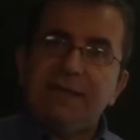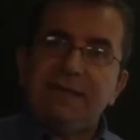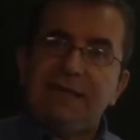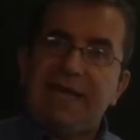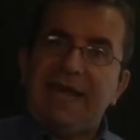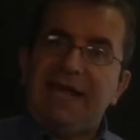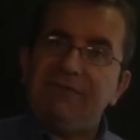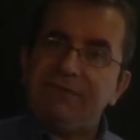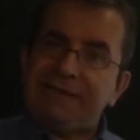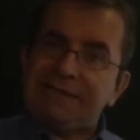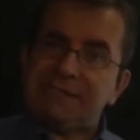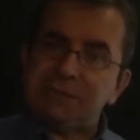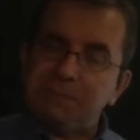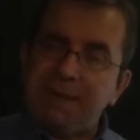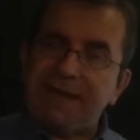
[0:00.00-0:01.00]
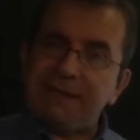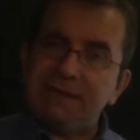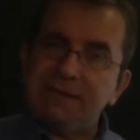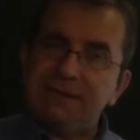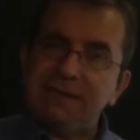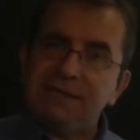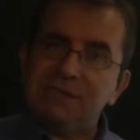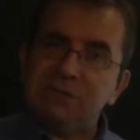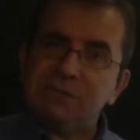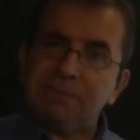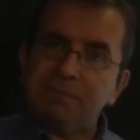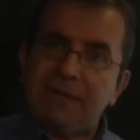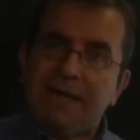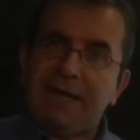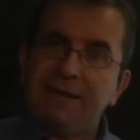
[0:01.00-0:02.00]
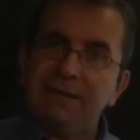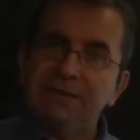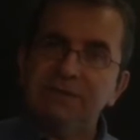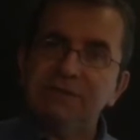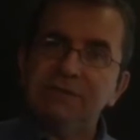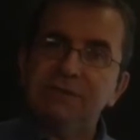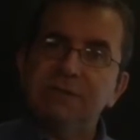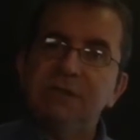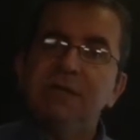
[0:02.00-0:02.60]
they have inspected these suppliers,